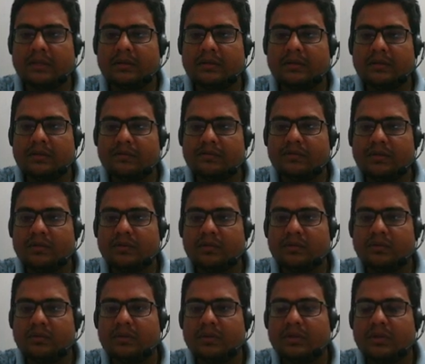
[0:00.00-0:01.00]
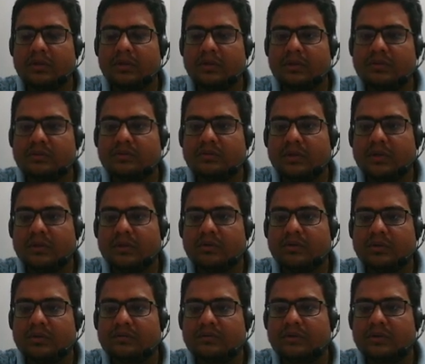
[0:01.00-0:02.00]
if we do square root
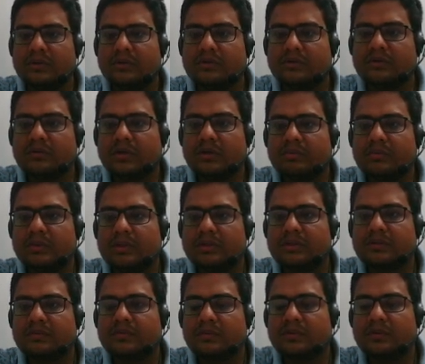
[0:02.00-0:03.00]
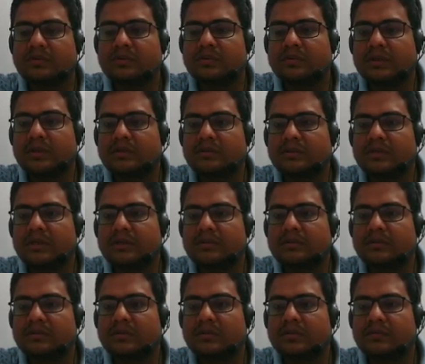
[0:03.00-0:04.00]
of 3 square plus 4 square, so that is
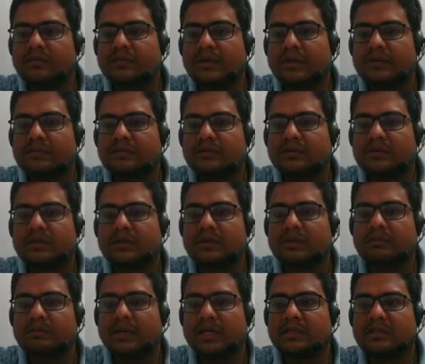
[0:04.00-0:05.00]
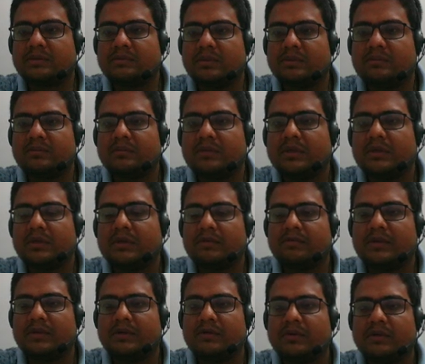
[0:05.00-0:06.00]
equal to 5. So the maximum
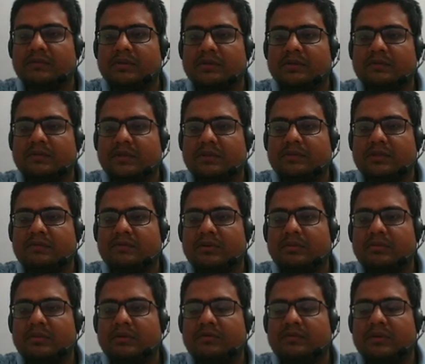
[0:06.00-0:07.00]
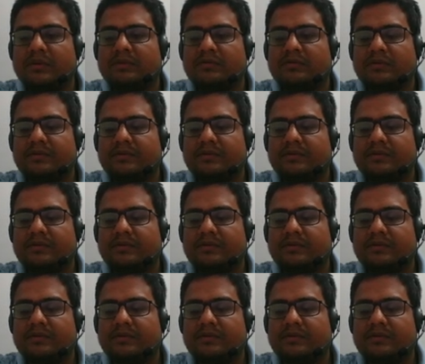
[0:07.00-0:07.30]
value of this function will be 5.